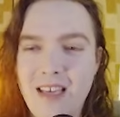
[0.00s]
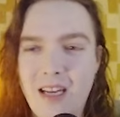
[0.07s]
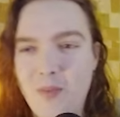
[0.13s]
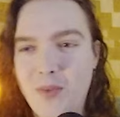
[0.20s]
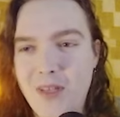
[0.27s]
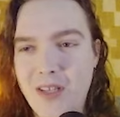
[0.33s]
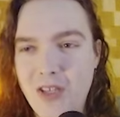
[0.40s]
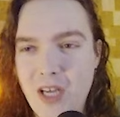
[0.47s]
up
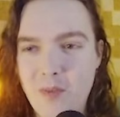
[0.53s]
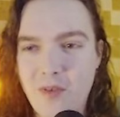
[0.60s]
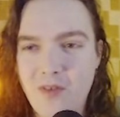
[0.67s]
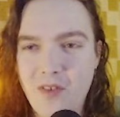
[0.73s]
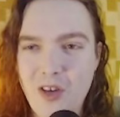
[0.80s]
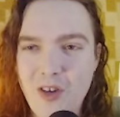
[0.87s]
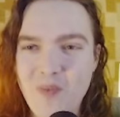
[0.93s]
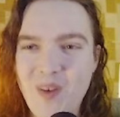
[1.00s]
in the shape of
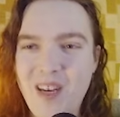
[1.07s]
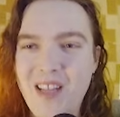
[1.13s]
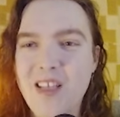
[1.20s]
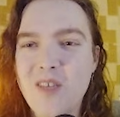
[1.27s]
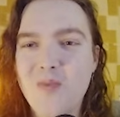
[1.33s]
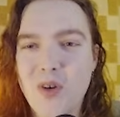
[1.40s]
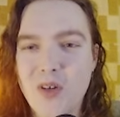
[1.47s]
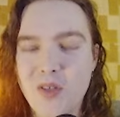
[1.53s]
a human, and
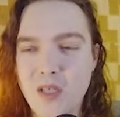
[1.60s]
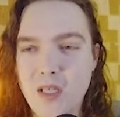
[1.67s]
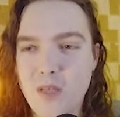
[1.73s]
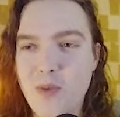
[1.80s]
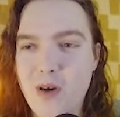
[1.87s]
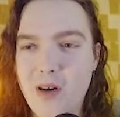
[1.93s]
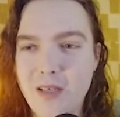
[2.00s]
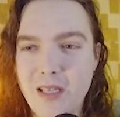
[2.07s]
this person is
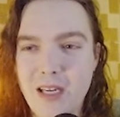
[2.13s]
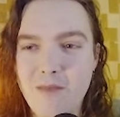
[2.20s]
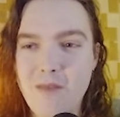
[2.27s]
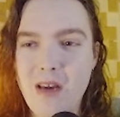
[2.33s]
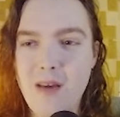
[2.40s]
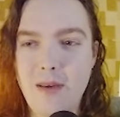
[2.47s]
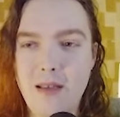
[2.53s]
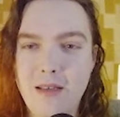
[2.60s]
positing
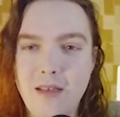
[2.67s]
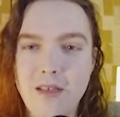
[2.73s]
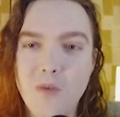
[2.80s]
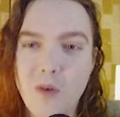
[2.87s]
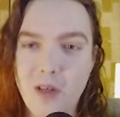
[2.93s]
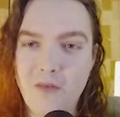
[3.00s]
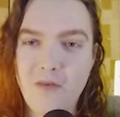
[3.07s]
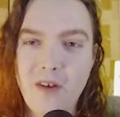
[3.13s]
maybe this is
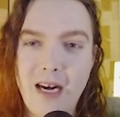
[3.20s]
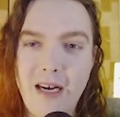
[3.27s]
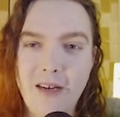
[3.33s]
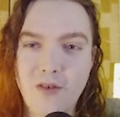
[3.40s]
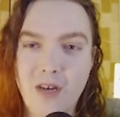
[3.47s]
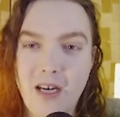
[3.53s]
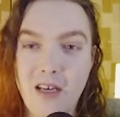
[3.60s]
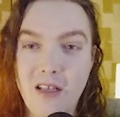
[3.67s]
where the fire
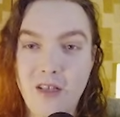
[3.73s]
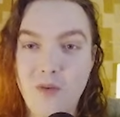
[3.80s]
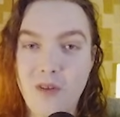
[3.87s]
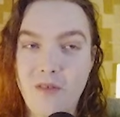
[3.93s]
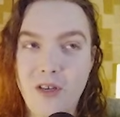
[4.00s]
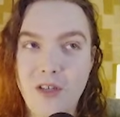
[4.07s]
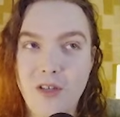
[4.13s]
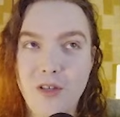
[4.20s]
dragons will
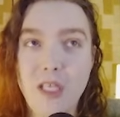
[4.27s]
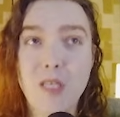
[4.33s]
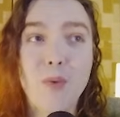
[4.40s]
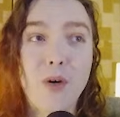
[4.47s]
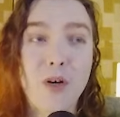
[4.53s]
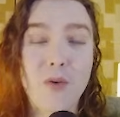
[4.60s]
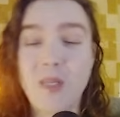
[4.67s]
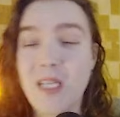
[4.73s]
eventually
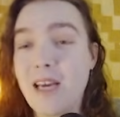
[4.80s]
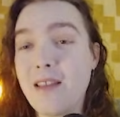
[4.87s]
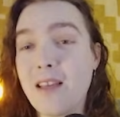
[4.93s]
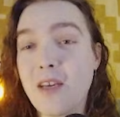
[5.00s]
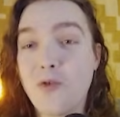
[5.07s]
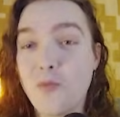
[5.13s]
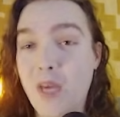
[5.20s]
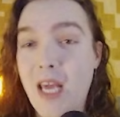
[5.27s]
spawn, which I
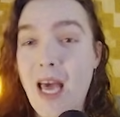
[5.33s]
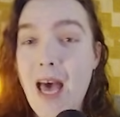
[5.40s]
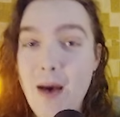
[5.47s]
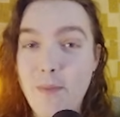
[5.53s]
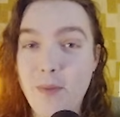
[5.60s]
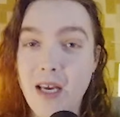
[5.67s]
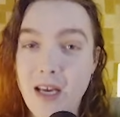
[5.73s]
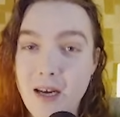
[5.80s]
think would be
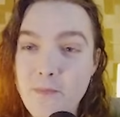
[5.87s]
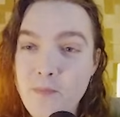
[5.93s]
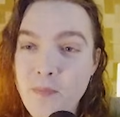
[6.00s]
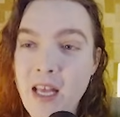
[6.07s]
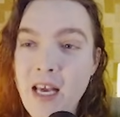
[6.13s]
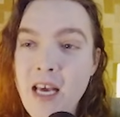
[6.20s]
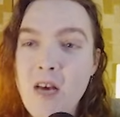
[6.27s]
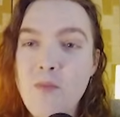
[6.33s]
epic.
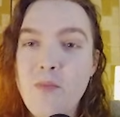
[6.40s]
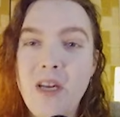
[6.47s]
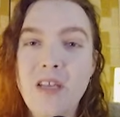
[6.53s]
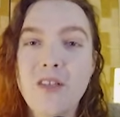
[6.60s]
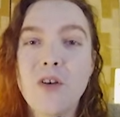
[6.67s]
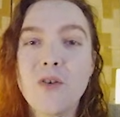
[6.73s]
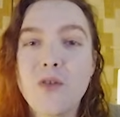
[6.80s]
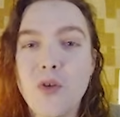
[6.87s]
But is
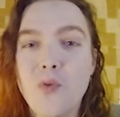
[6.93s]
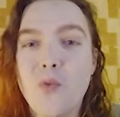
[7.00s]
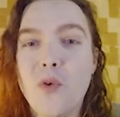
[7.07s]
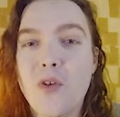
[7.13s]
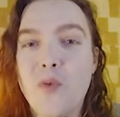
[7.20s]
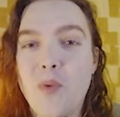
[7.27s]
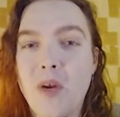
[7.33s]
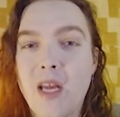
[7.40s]
also
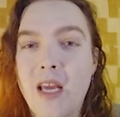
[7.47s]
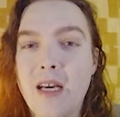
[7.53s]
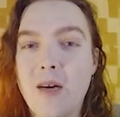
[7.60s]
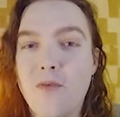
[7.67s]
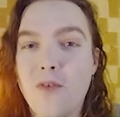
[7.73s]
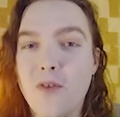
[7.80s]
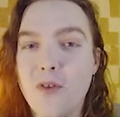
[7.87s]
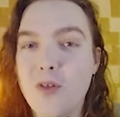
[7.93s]
worth bringing
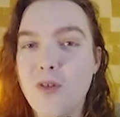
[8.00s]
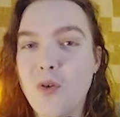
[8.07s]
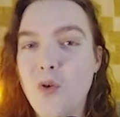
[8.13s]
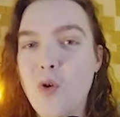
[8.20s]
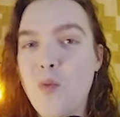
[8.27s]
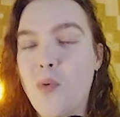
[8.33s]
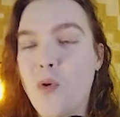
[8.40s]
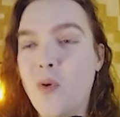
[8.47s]
up for the
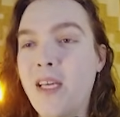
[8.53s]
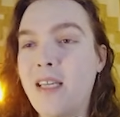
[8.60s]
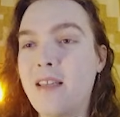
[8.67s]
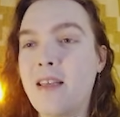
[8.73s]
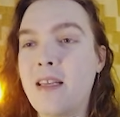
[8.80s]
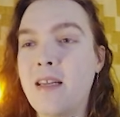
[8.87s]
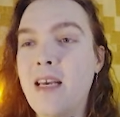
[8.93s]
sole point that